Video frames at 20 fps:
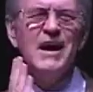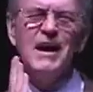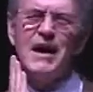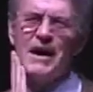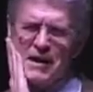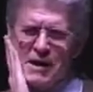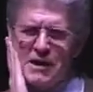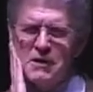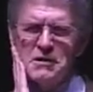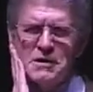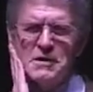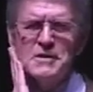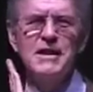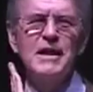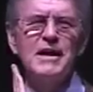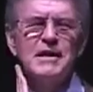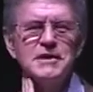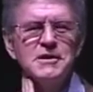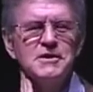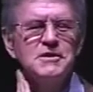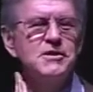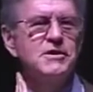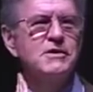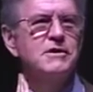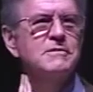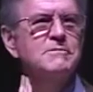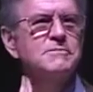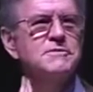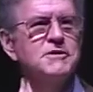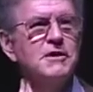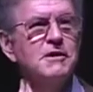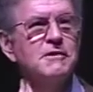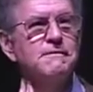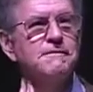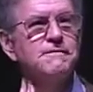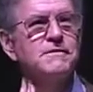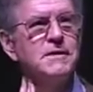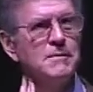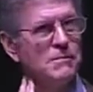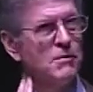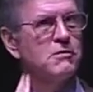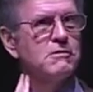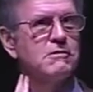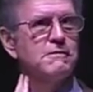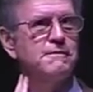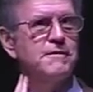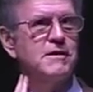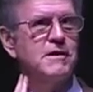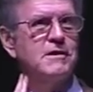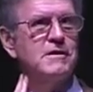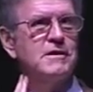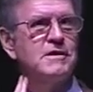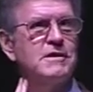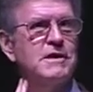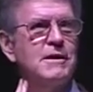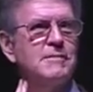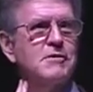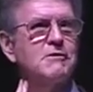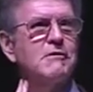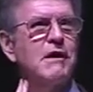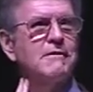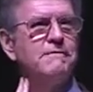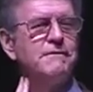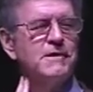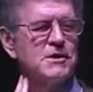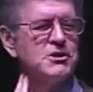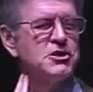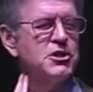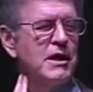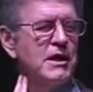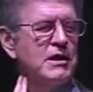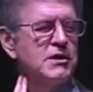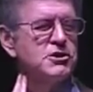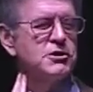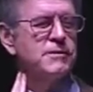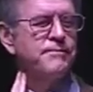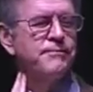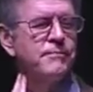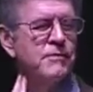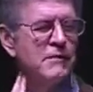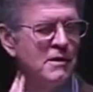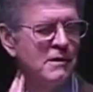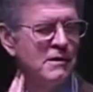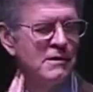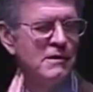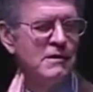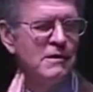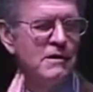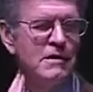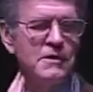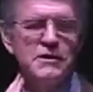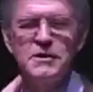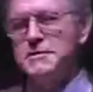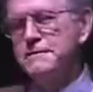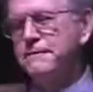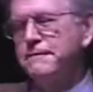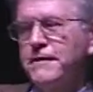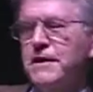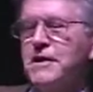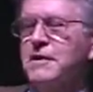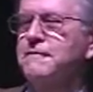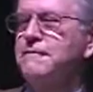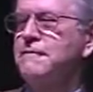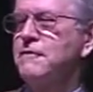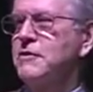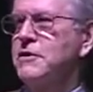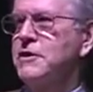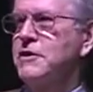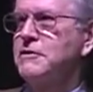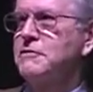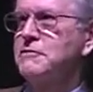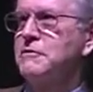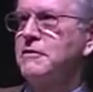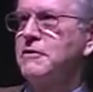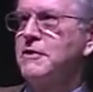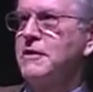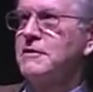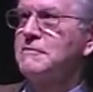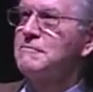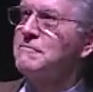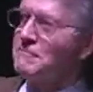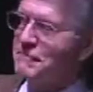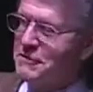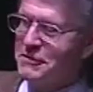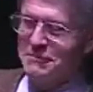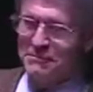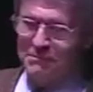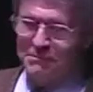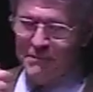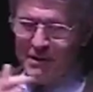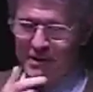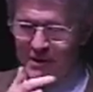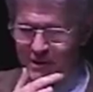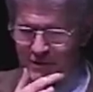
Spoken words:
And I look at that in terms of demography and demographic change. Here's a figure for you that you might